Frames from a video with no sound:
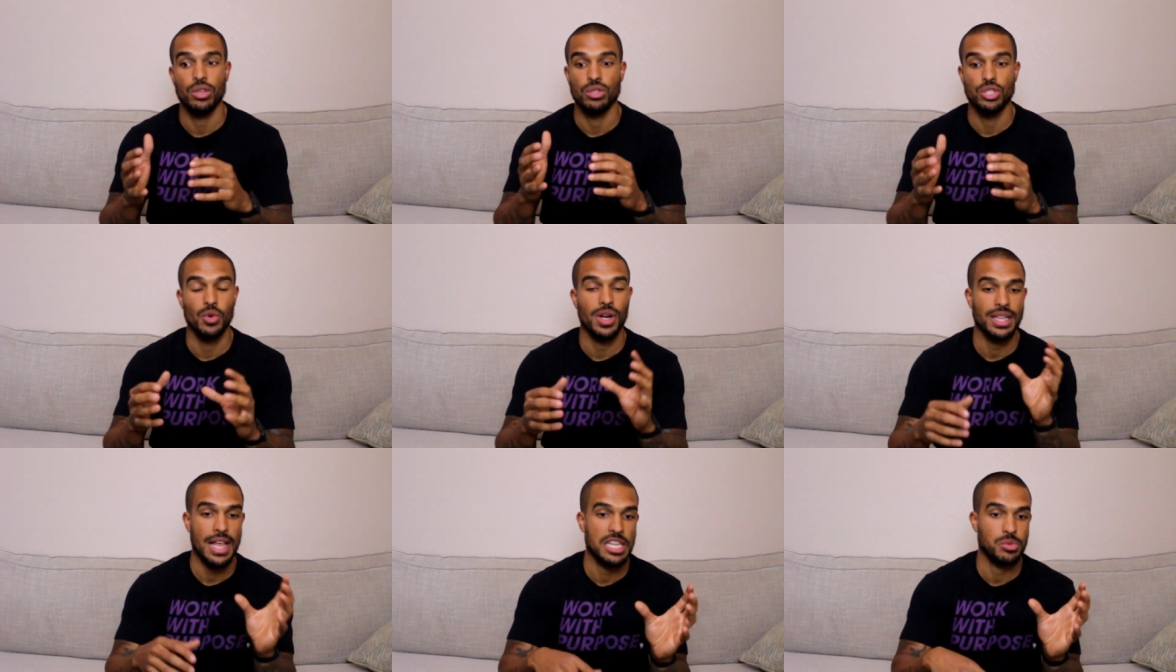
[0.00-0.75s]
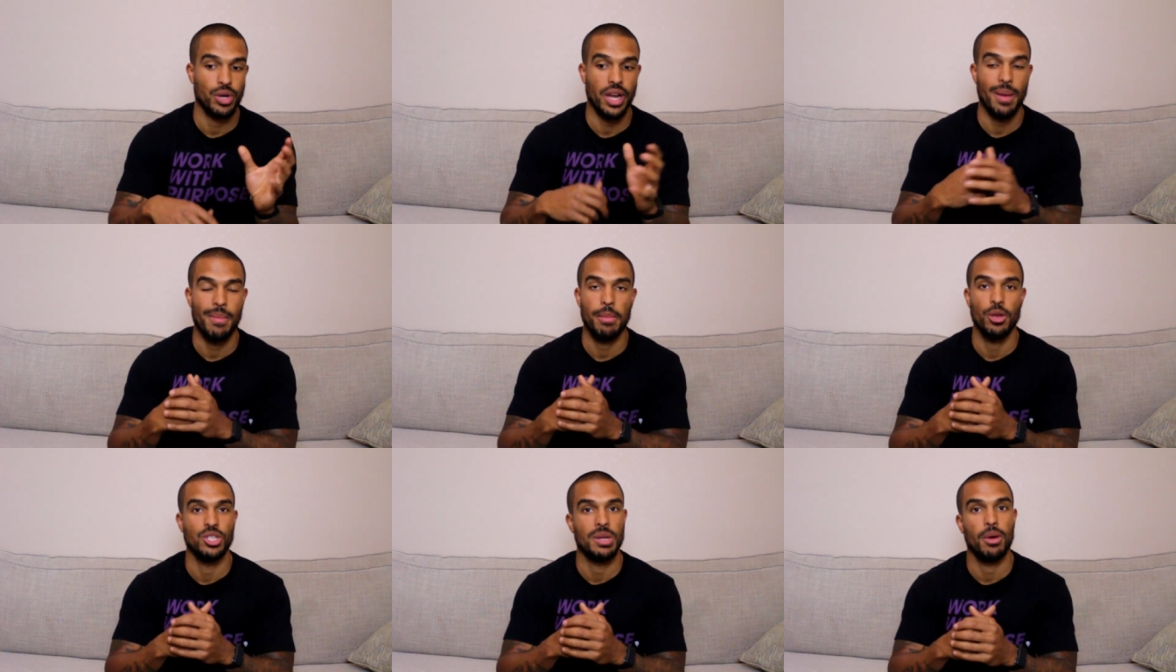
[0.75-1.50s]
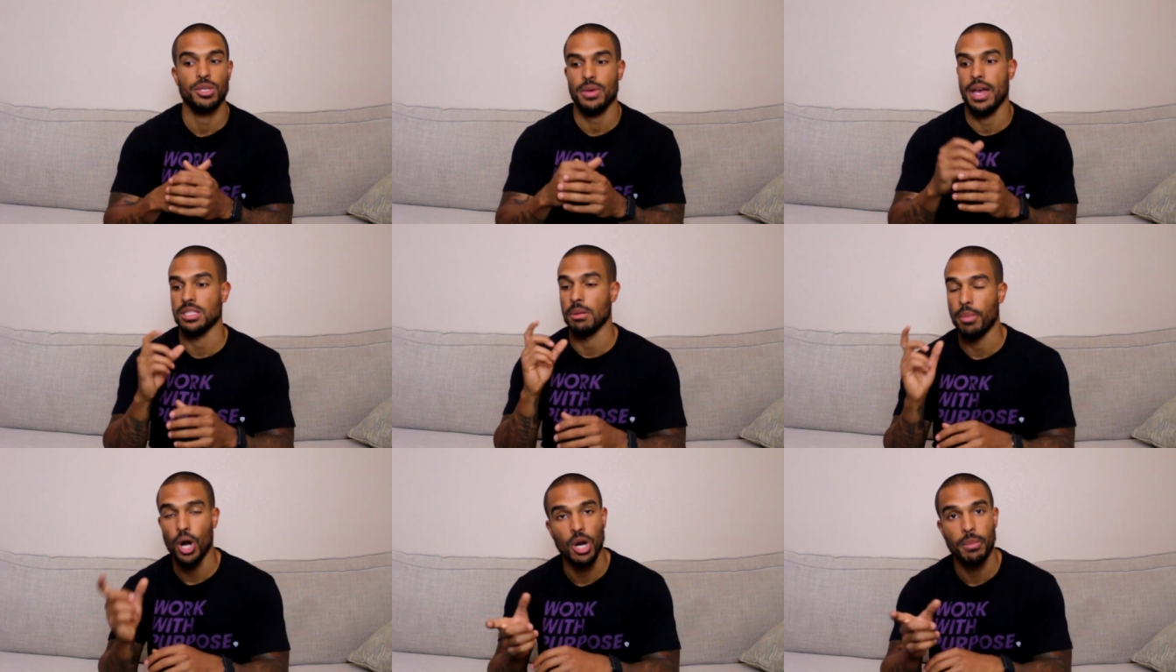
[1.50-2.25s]
or you do a class workout, maybe your gym also has a
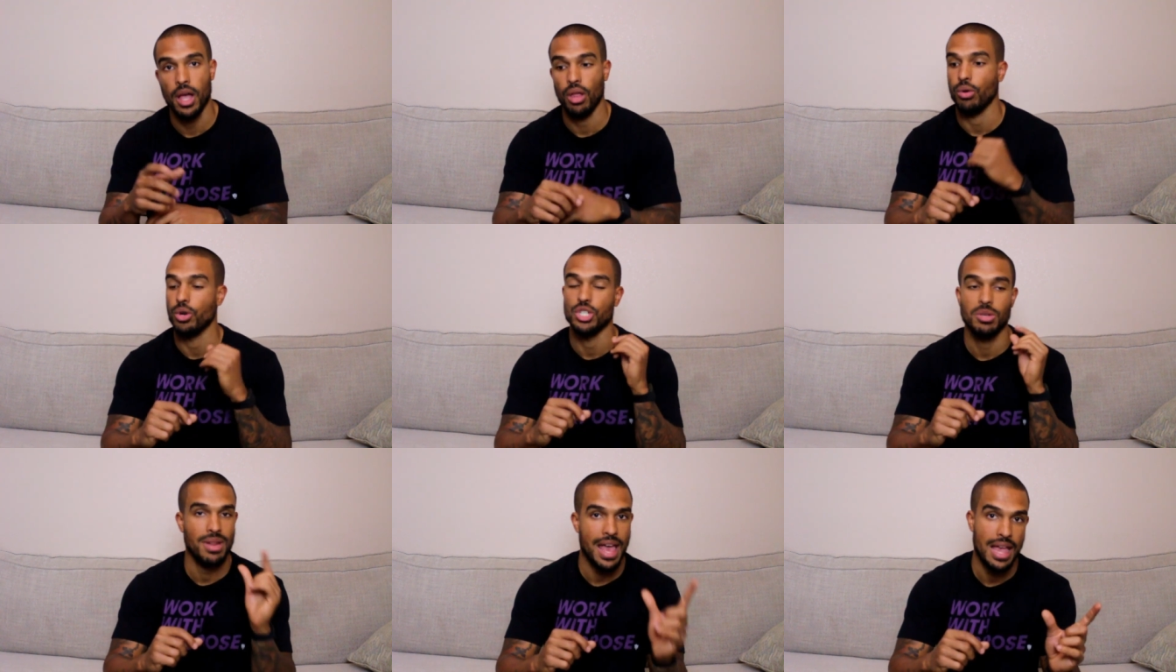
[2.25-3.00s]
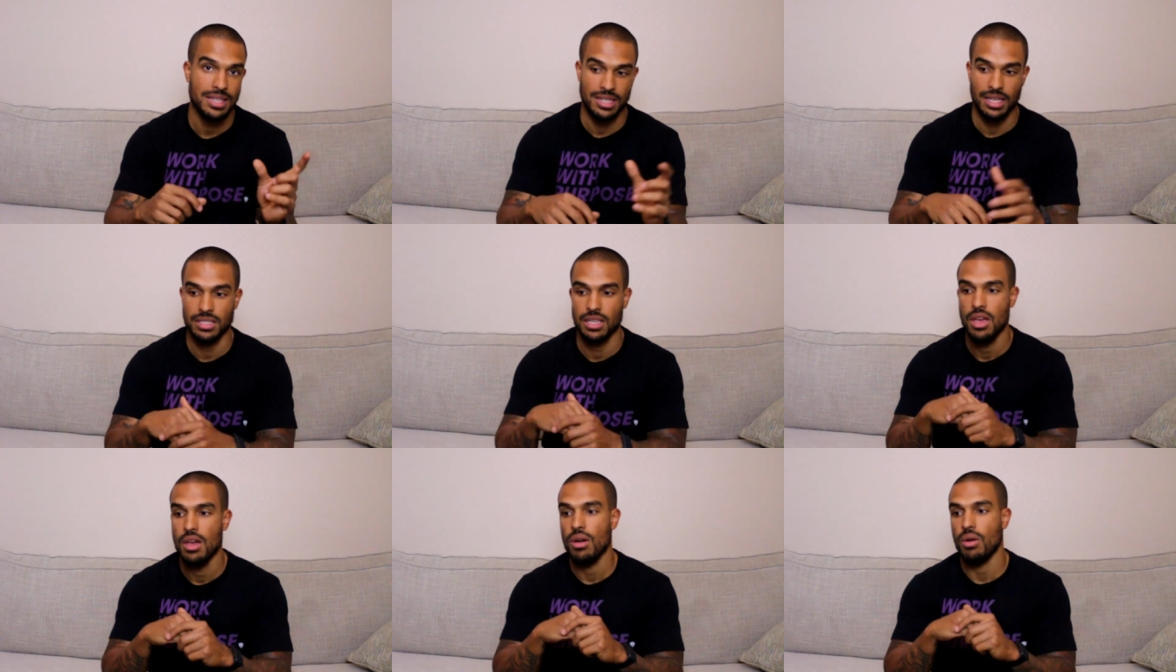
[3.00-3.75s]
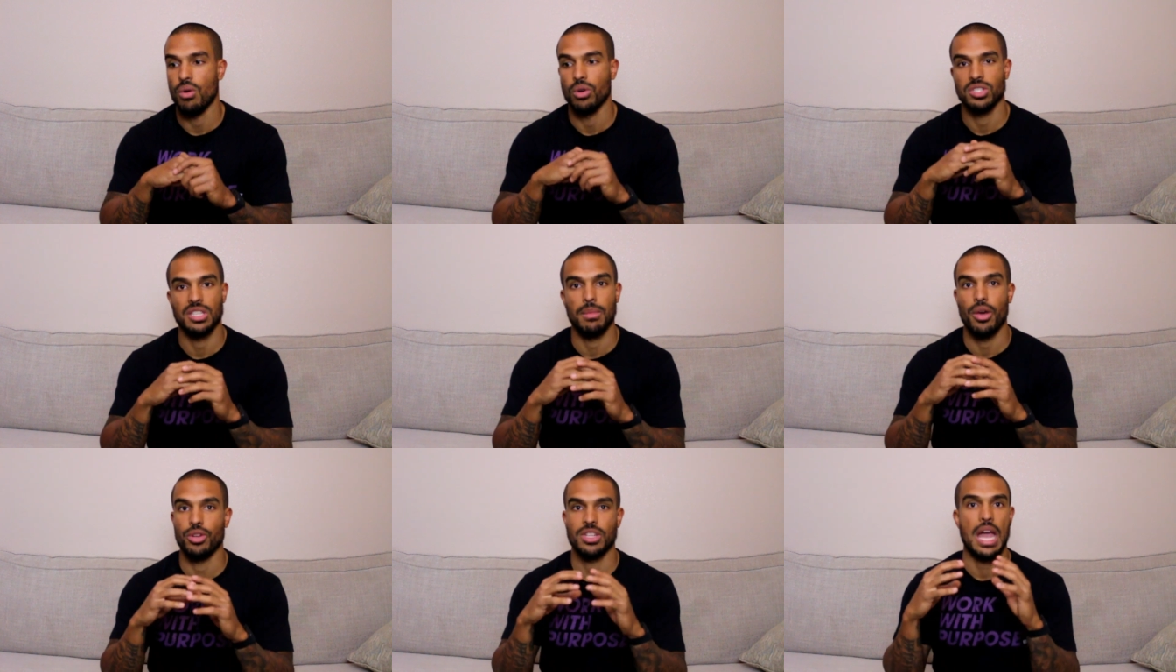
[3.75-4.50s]
barbell or a gymnastics or
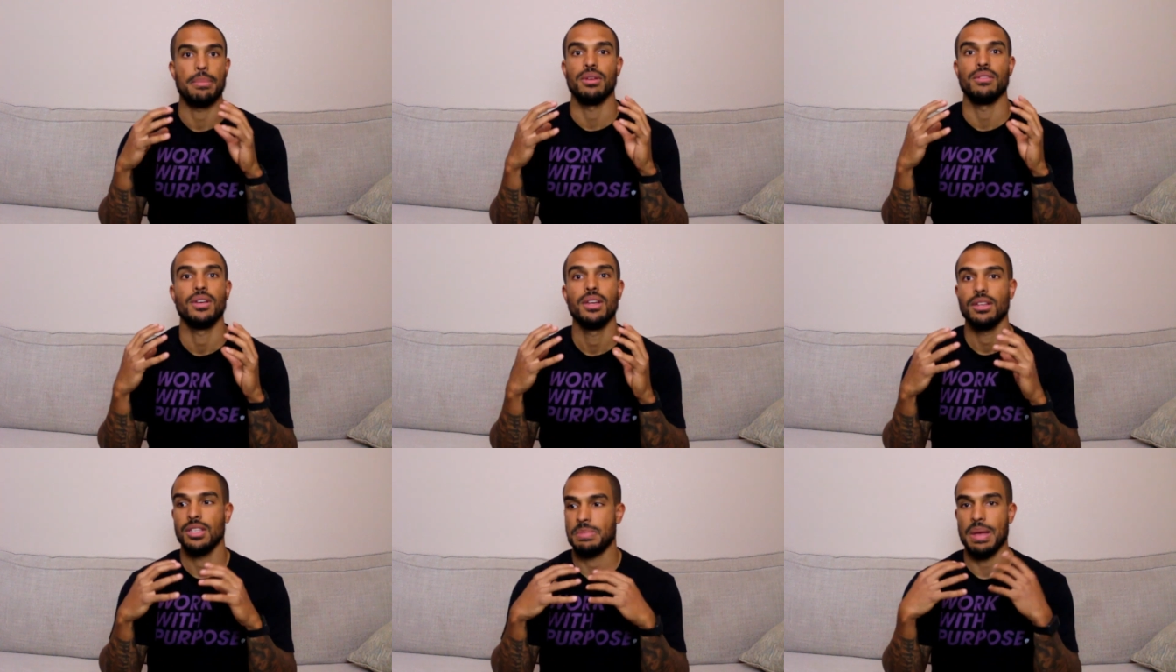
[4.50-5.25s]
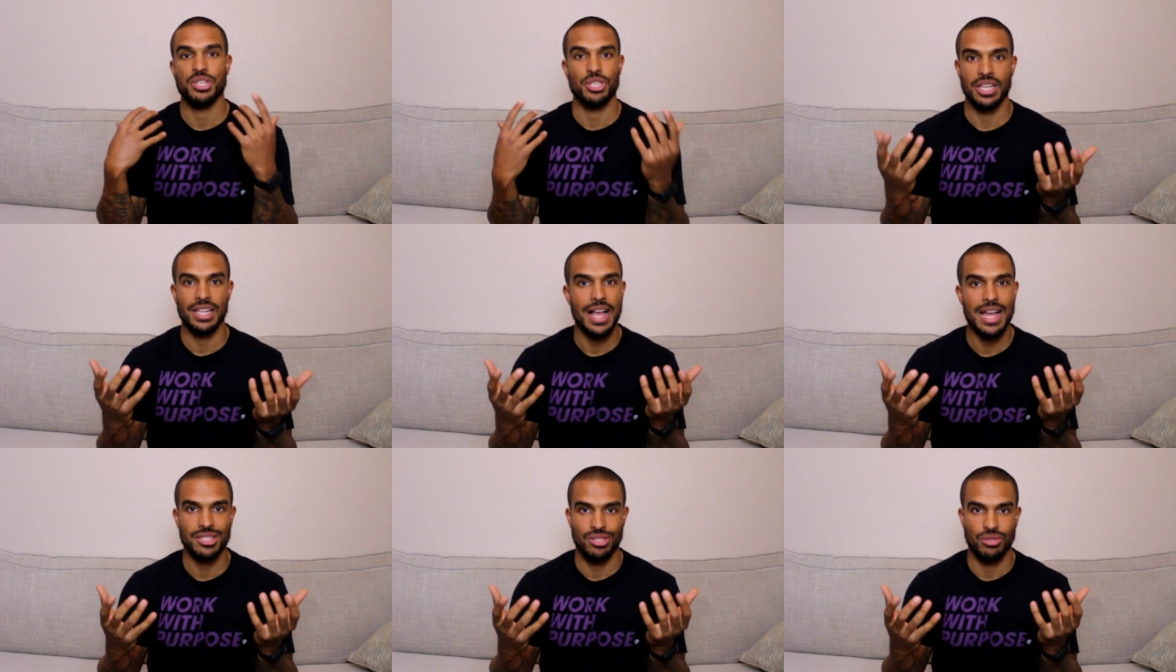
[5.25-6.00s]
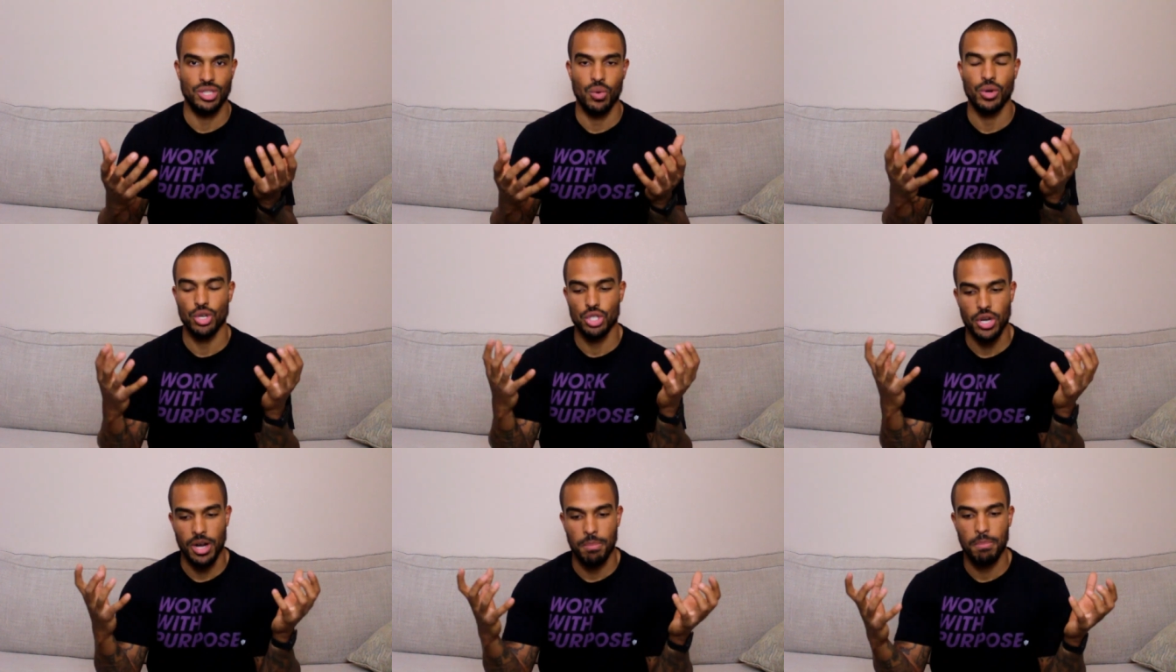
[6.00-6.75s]
some other type of specialty class that you do, and you're
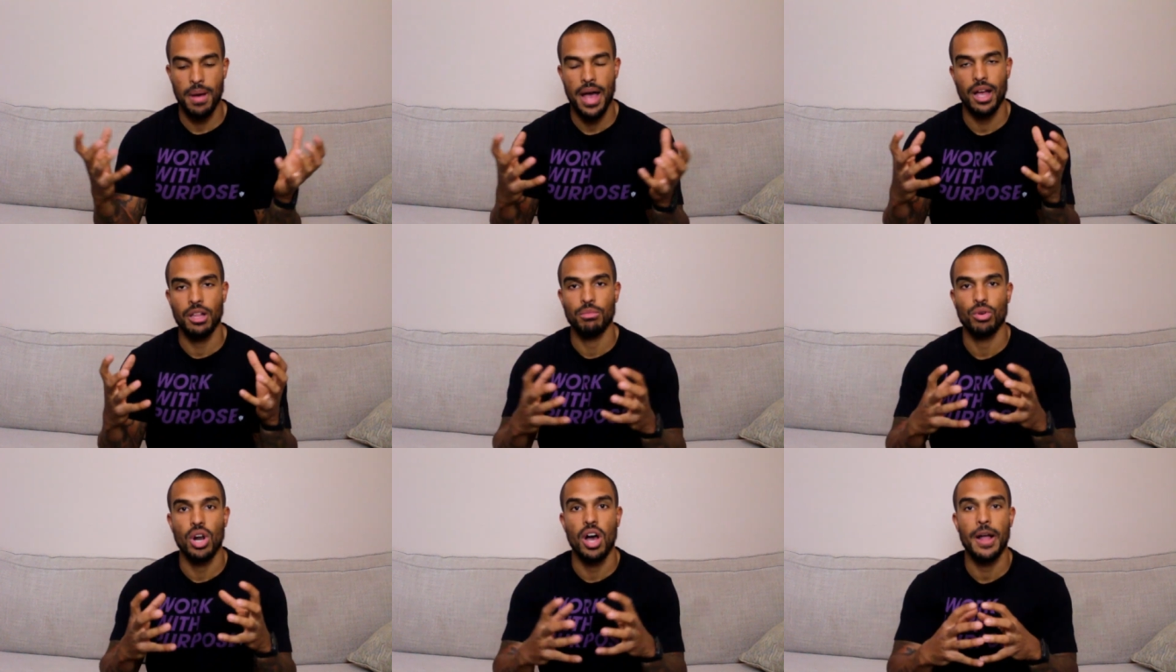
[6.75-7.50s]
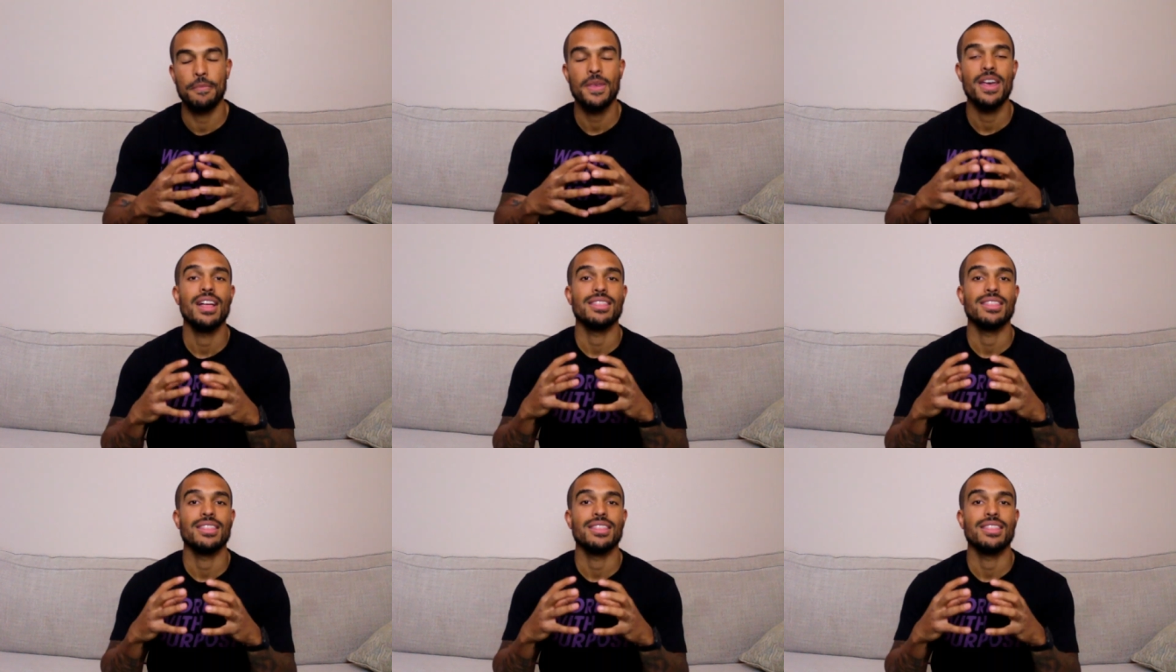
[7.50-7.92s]
trying to pile more on,